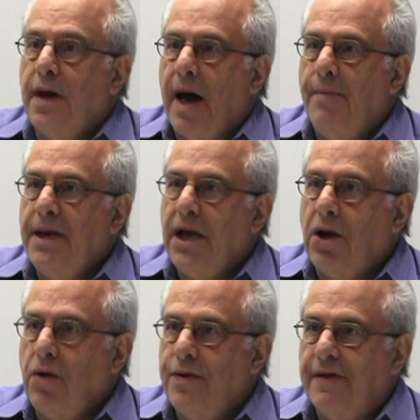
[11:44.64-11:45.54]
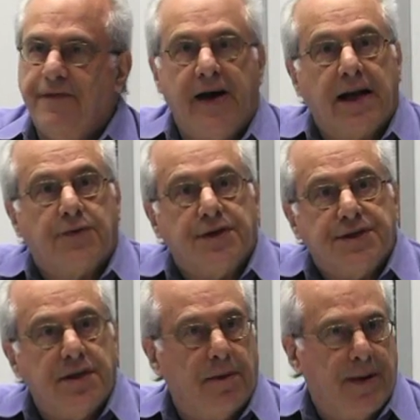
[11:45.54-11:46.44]
How many clothing
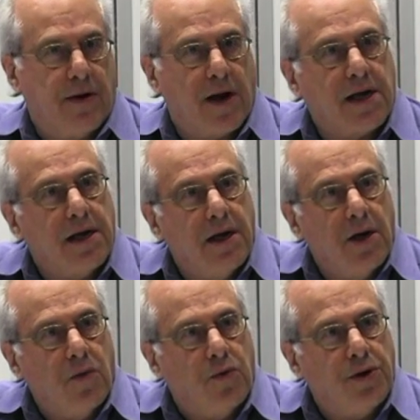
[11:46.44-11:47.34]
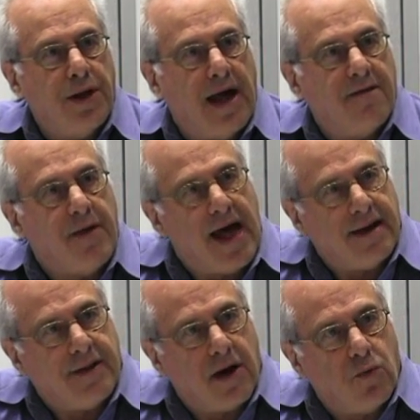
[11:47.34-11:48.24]
factories in America would have
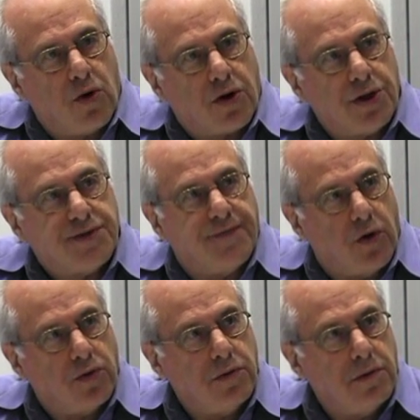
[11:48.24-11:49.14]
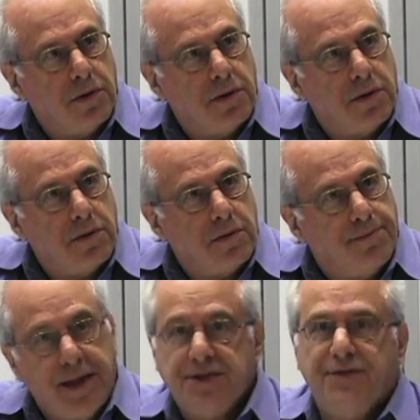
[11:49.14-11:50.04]
had their workers vote
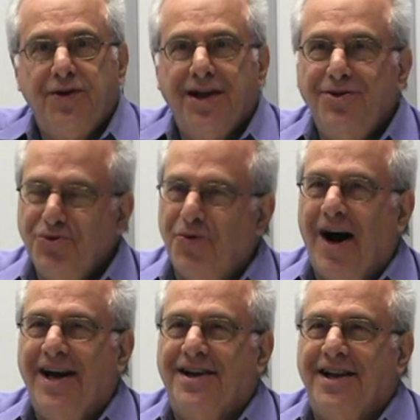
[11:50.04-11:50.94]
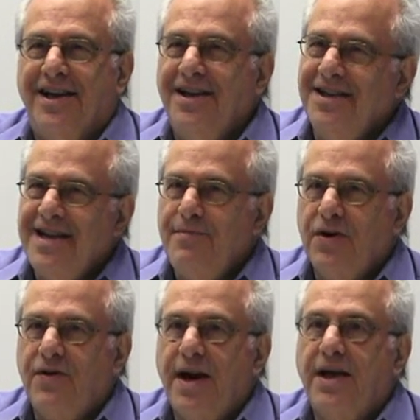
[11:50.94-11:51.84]
peacefully and quietly in a
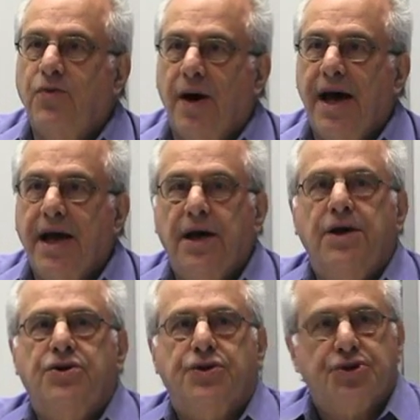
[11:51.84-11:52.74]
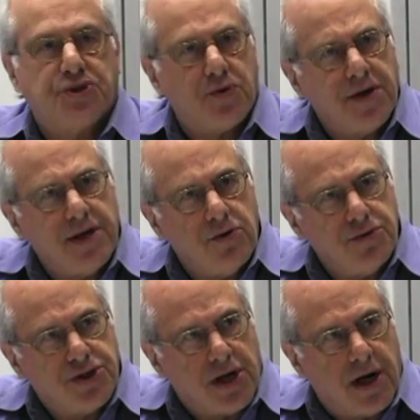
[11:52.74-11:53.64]
democratic way to destroy their
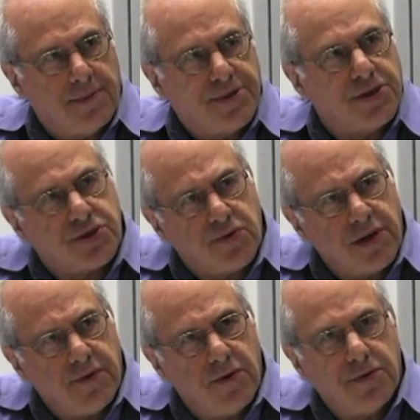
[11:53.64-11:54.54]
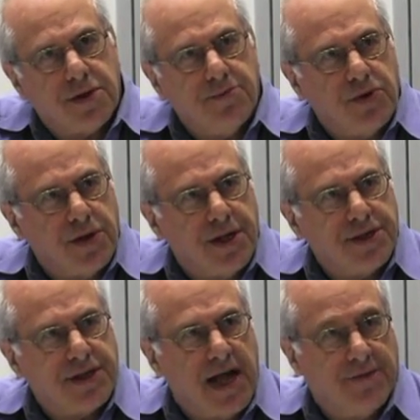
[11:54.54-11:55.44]
own jobs, destroy their own
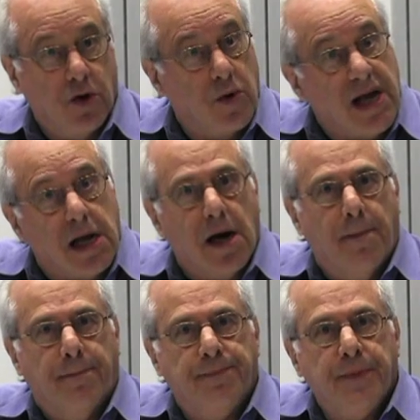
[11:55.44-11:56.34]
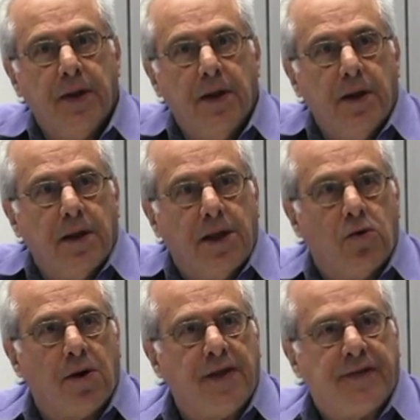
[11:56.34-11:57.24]
communities, and have no income in
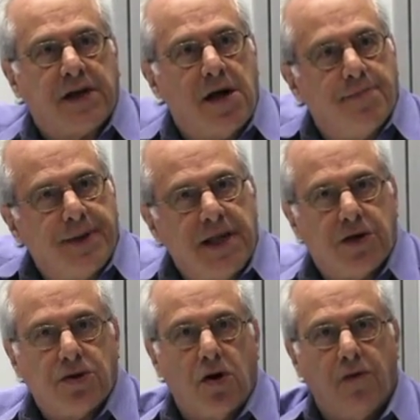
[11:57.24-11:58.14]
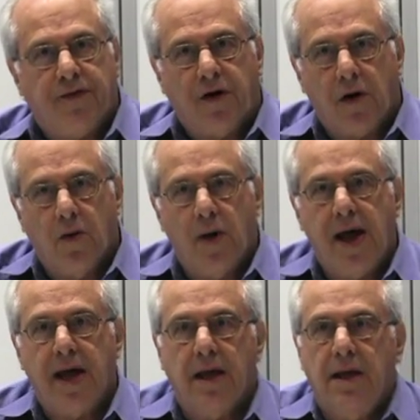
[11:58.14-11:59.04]
order that the company could go far
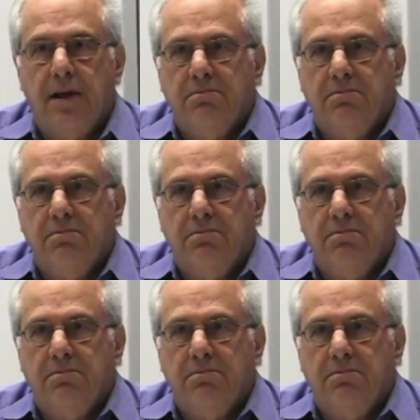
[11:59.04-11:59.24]
away?